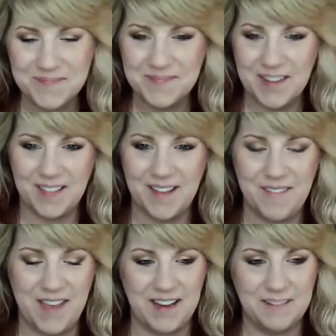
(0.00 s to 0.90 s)
I love
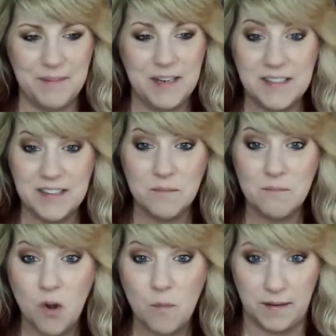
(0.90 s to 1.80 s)
that because they're
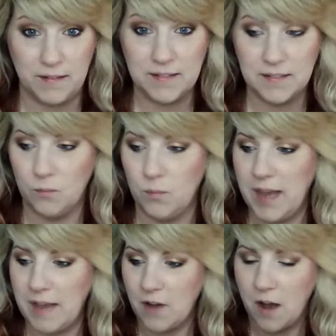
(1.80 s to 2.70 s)
moments. We
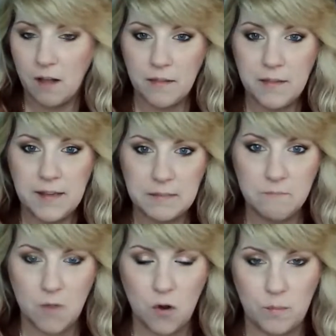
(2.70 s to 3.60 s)
have all of these
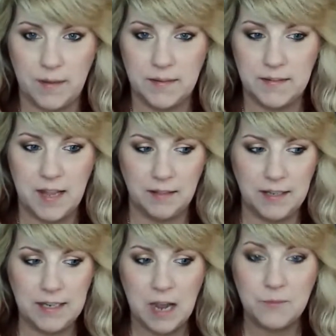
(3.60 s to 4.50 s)
moments that
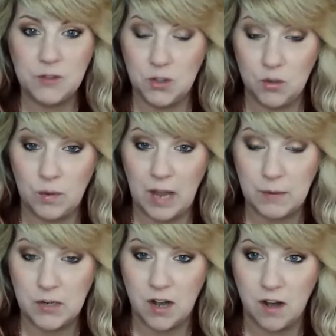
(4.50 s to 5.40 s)
lead up to what I
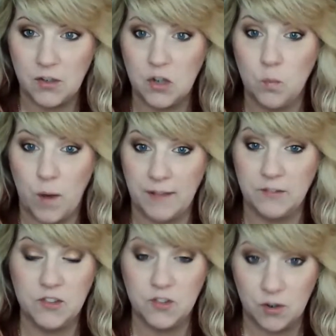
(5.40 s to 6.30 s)
would call your when
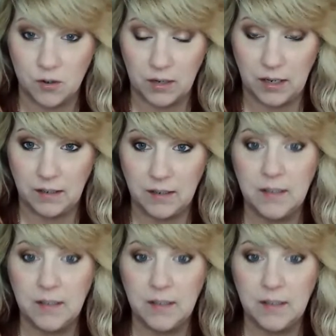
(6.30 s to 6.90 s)
story.